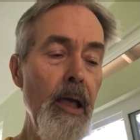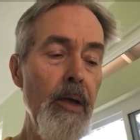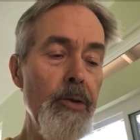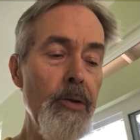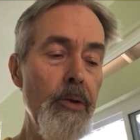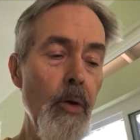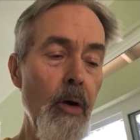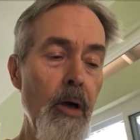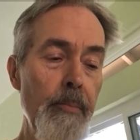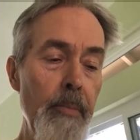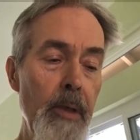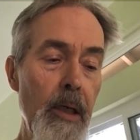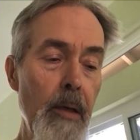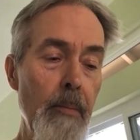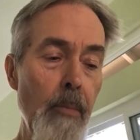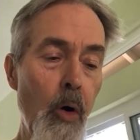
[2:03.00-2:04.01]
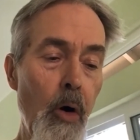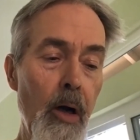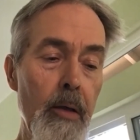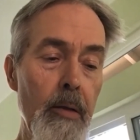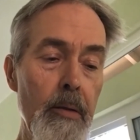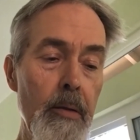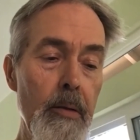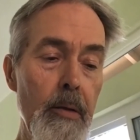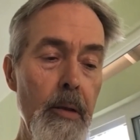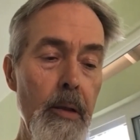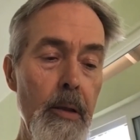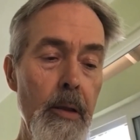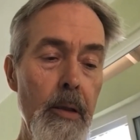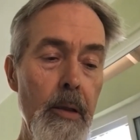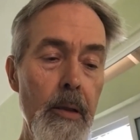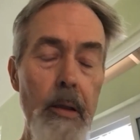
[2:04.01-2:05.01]
estoy, mi amor.
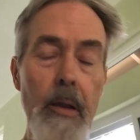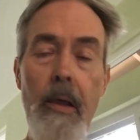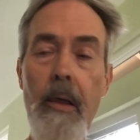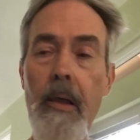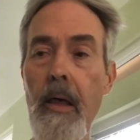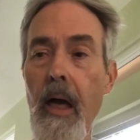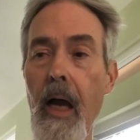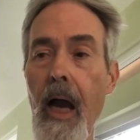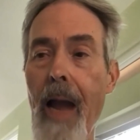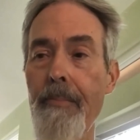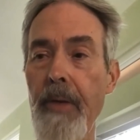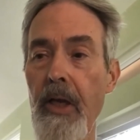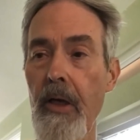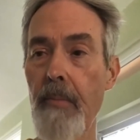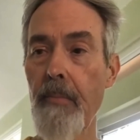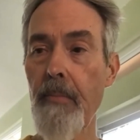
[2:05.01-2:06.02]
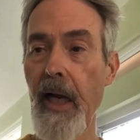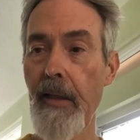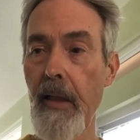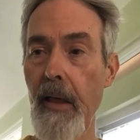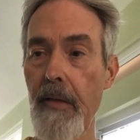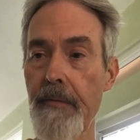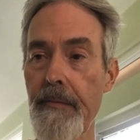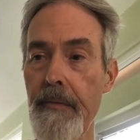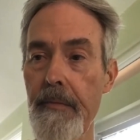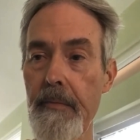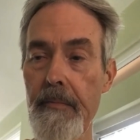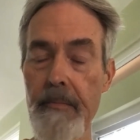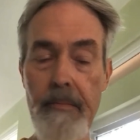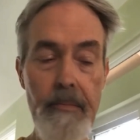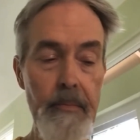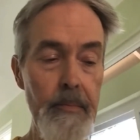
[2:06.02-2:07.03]
I'm here, my love.
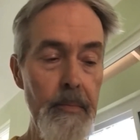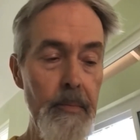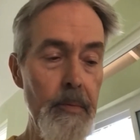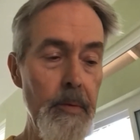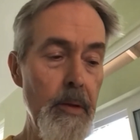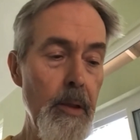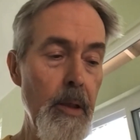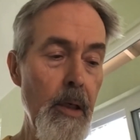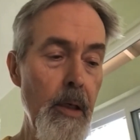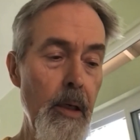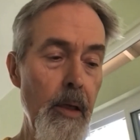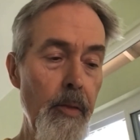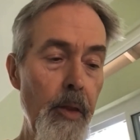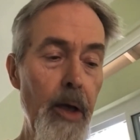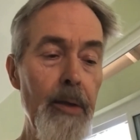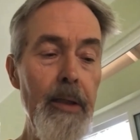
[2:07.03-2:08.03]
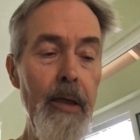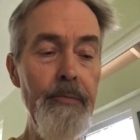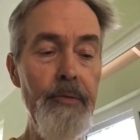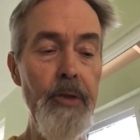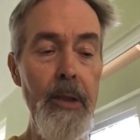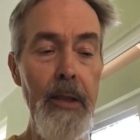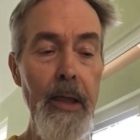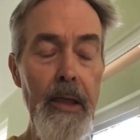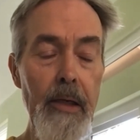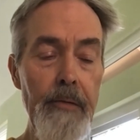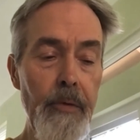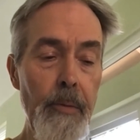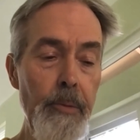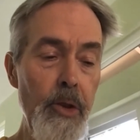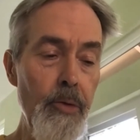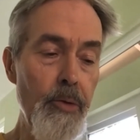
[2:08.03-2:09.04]
There lived a lady
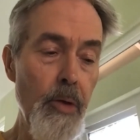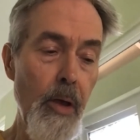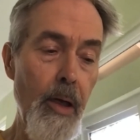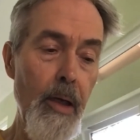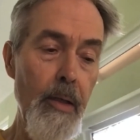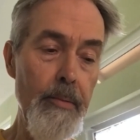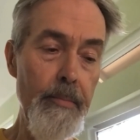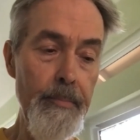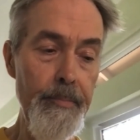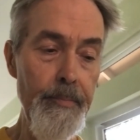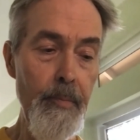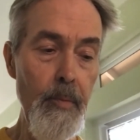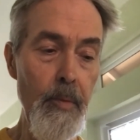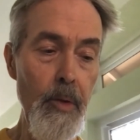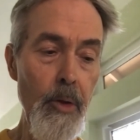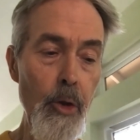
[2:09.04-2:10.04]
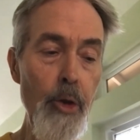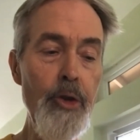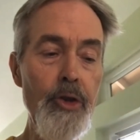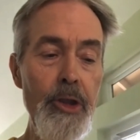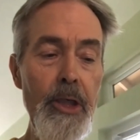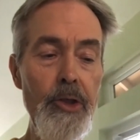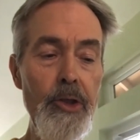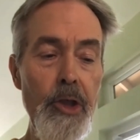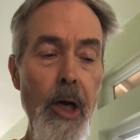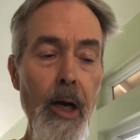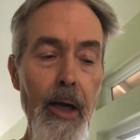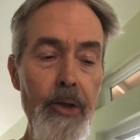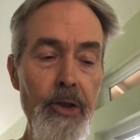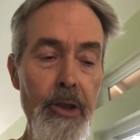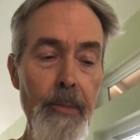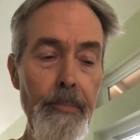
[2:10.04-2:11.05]
from Utah who'd seen
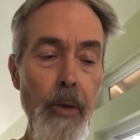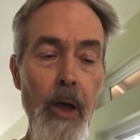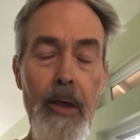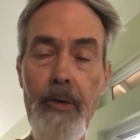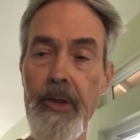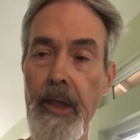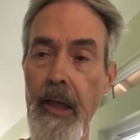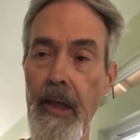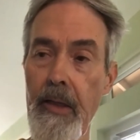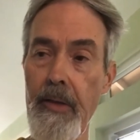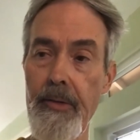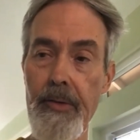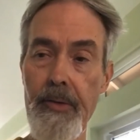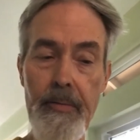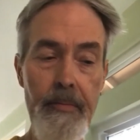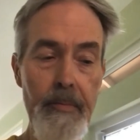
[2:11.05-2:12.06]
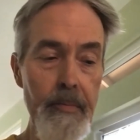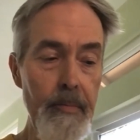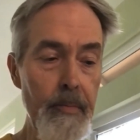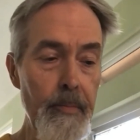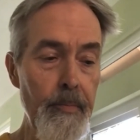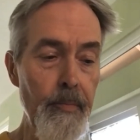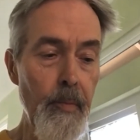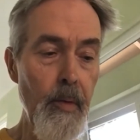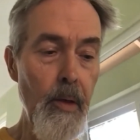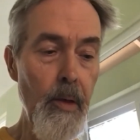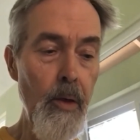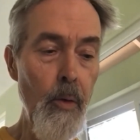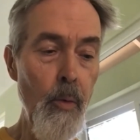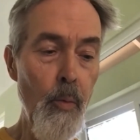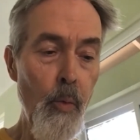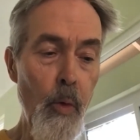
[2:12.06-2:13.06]
hardship all her days,
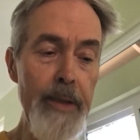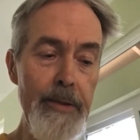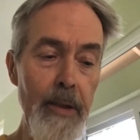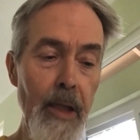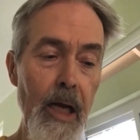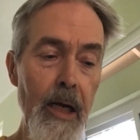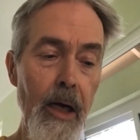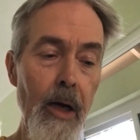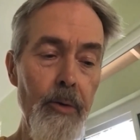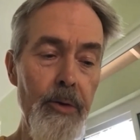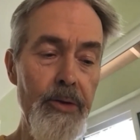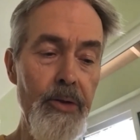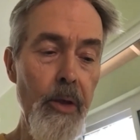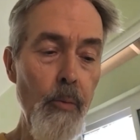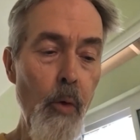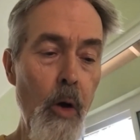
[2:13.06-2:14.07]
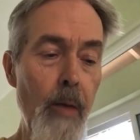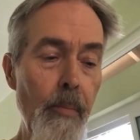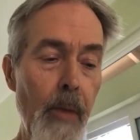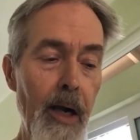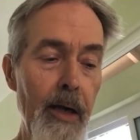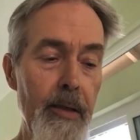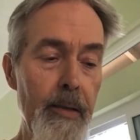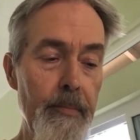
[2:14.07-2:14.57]
worked long hours at Walmart,